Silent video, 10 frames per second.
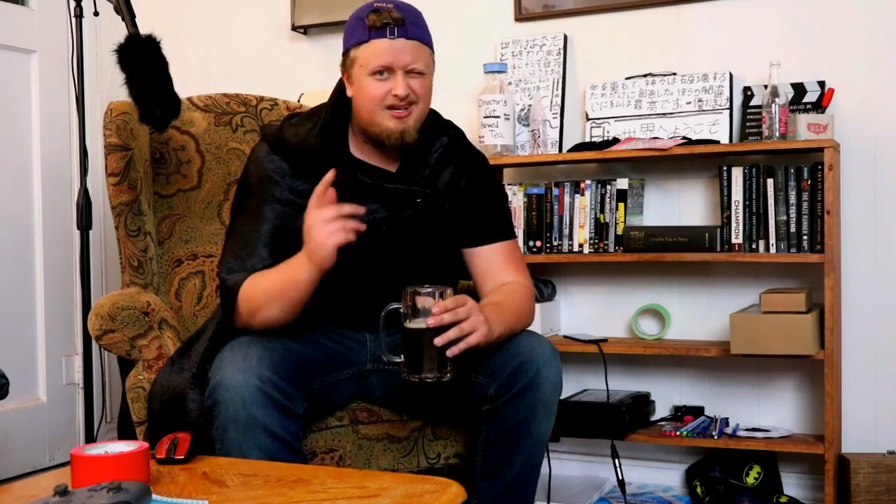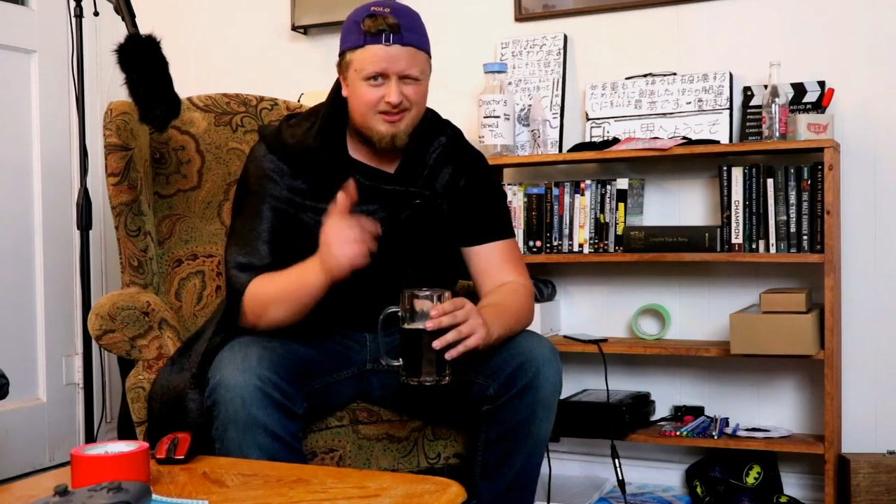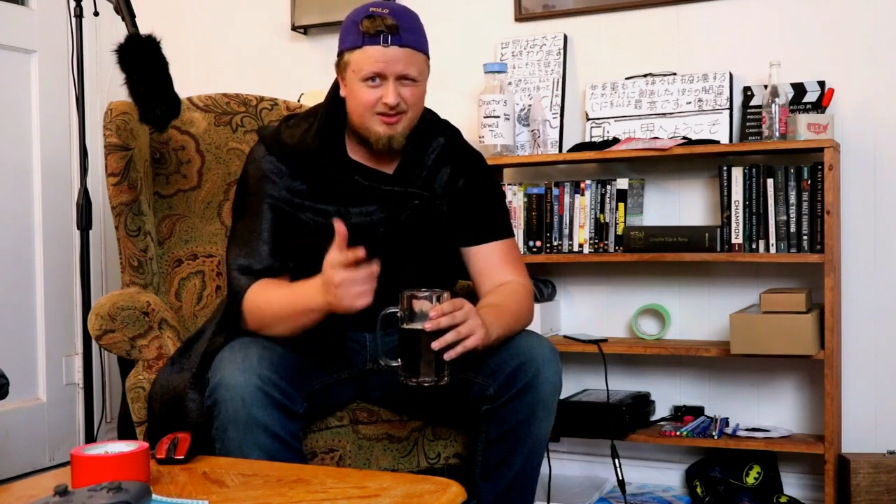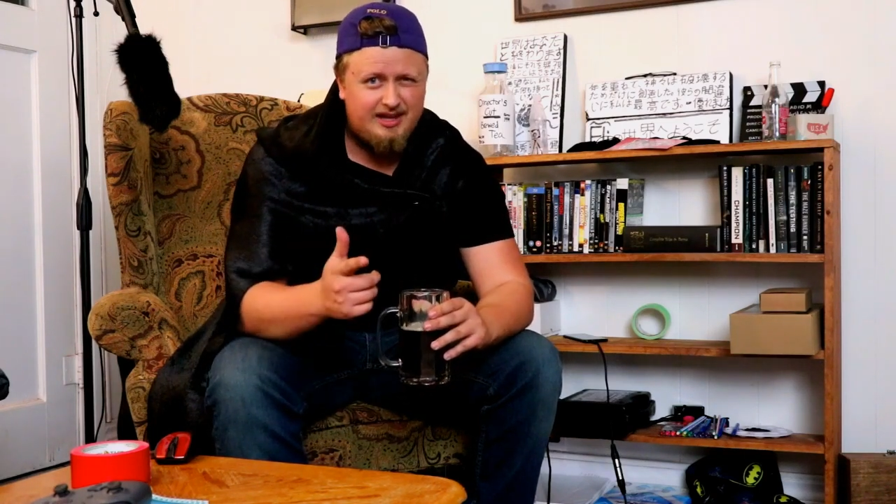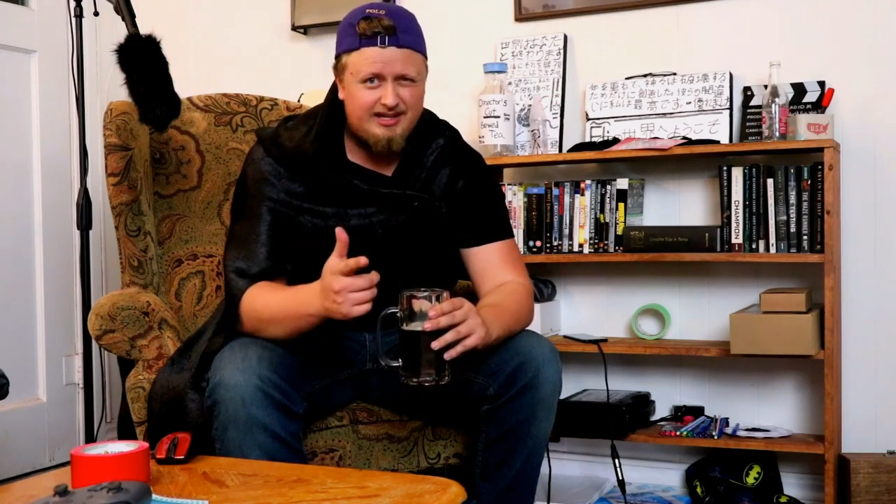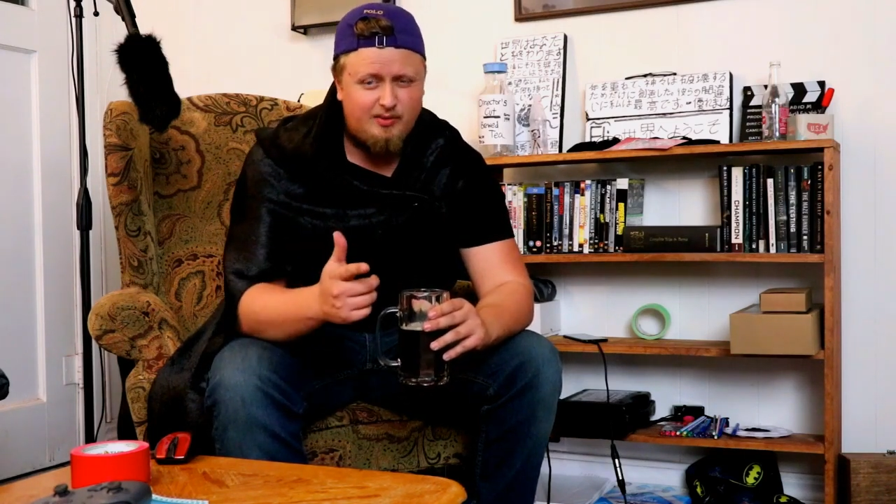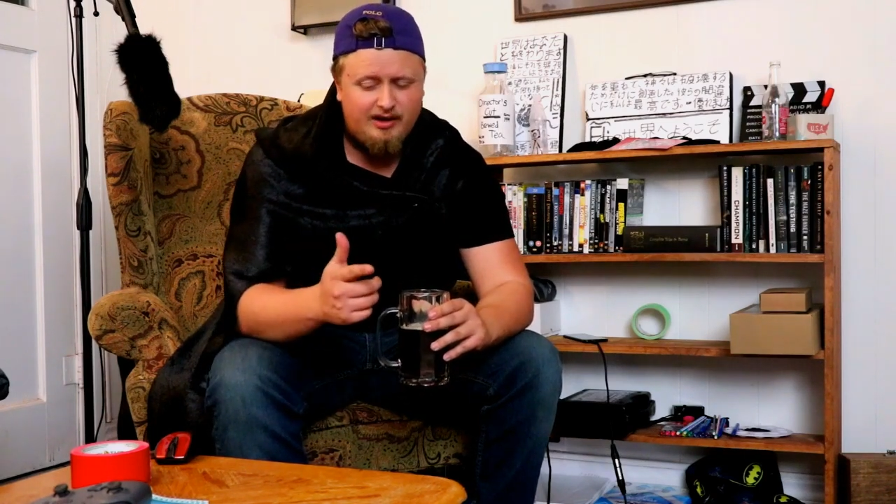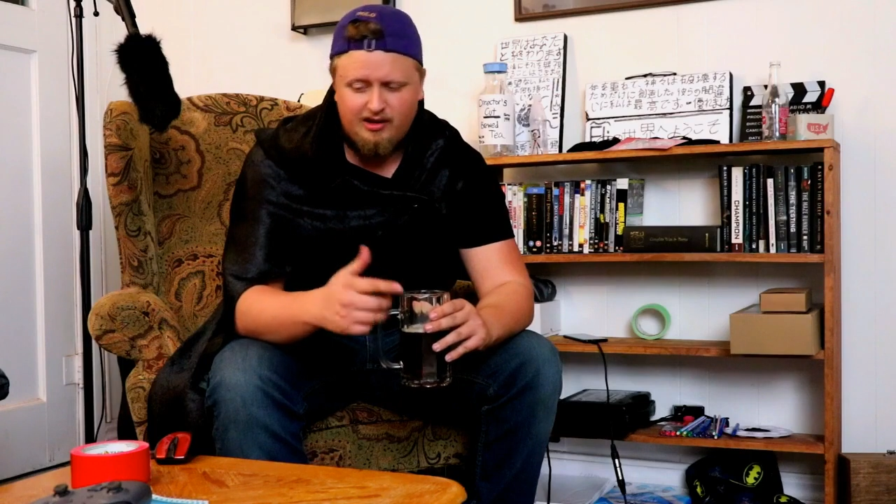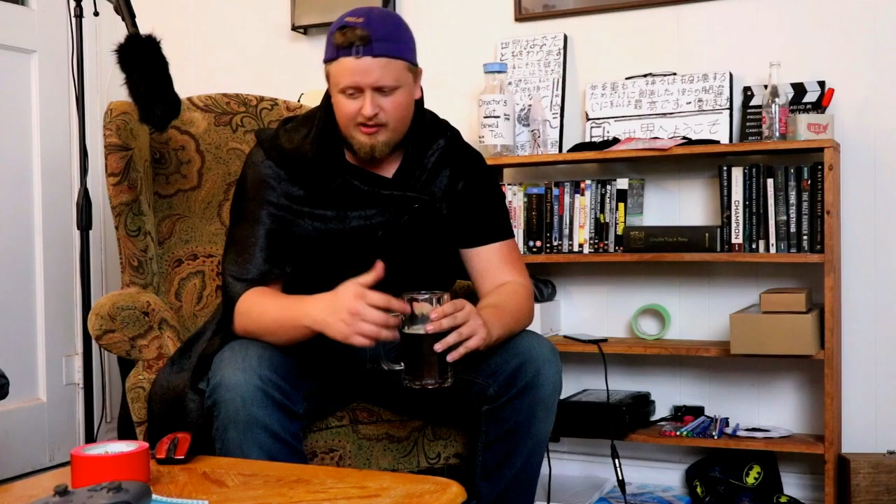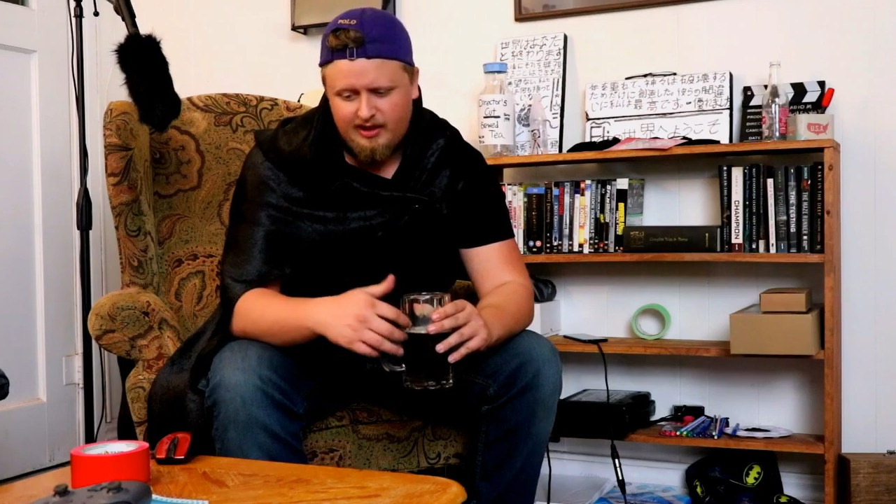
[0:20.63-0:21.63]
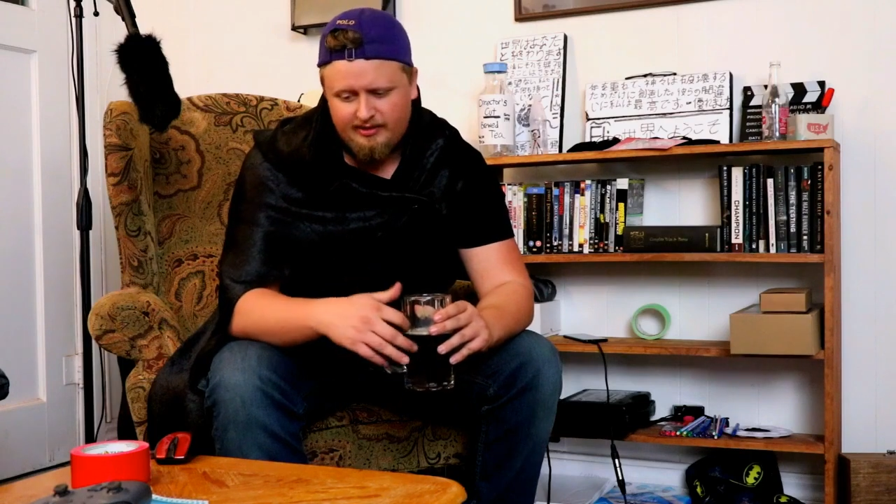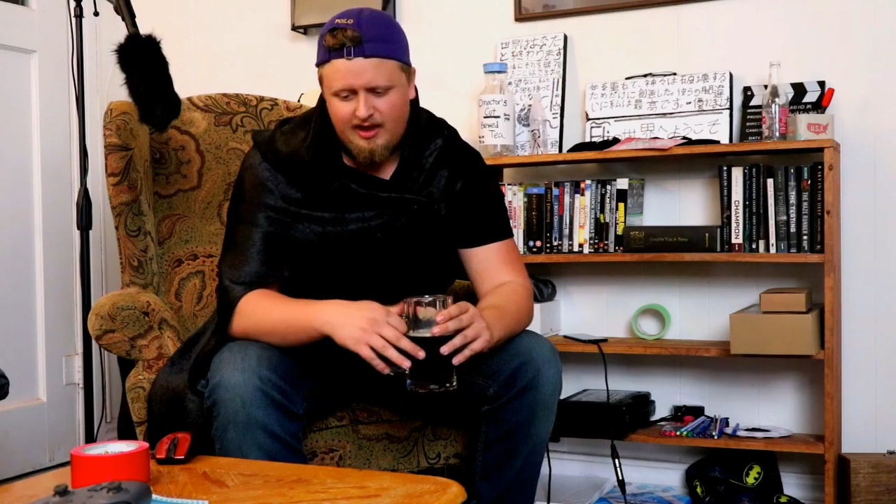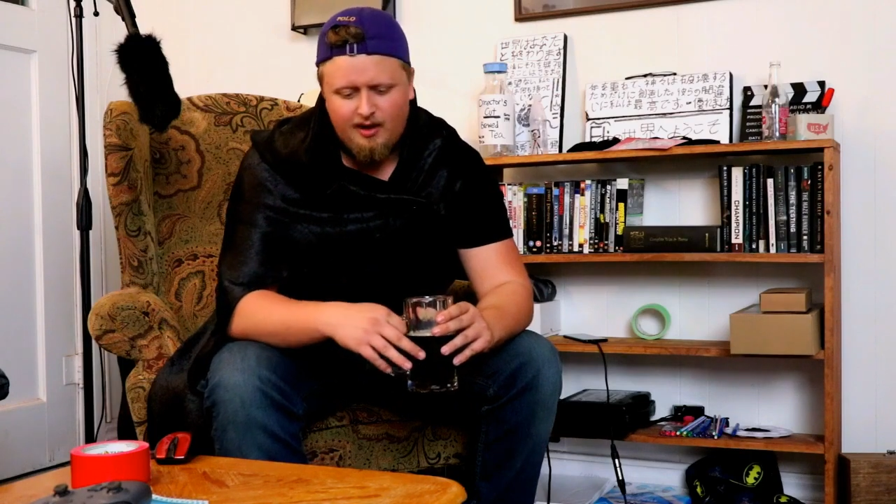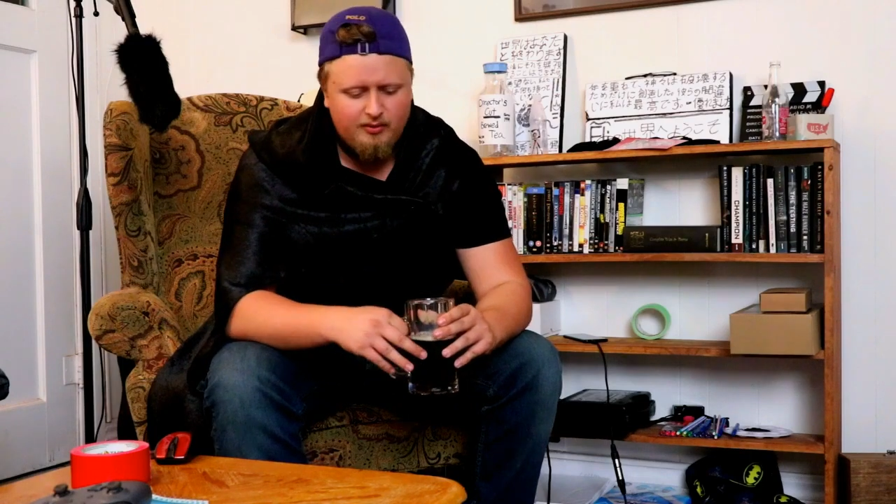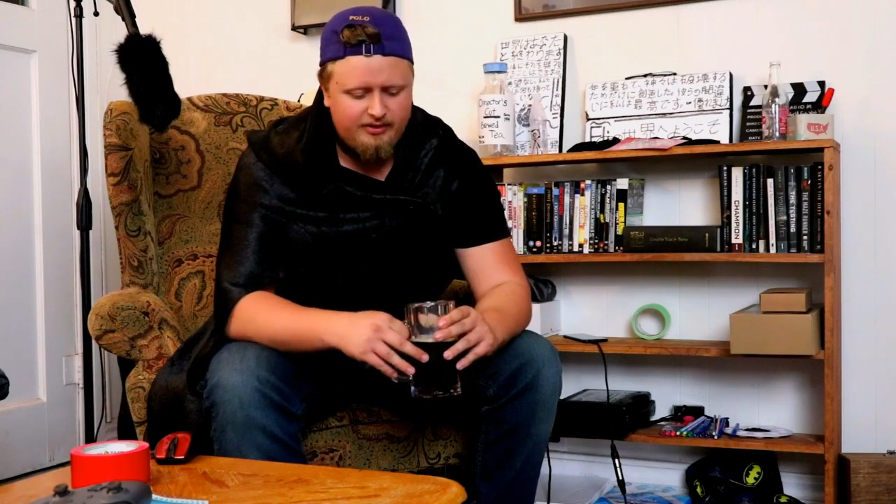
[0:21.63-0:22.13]
so that's why y'all got
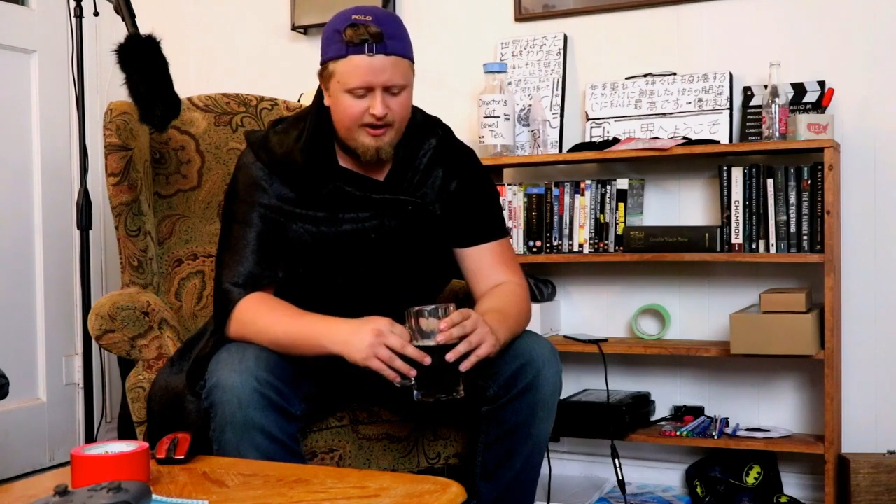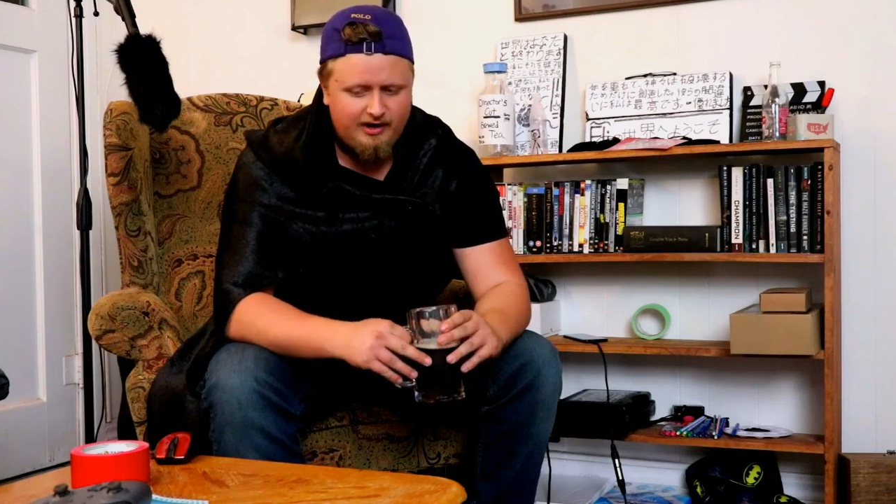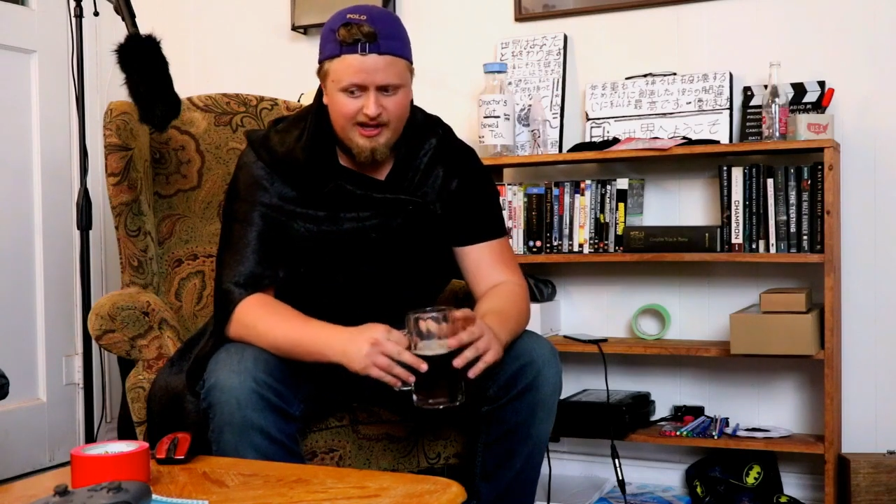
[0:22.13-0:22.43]
that one there.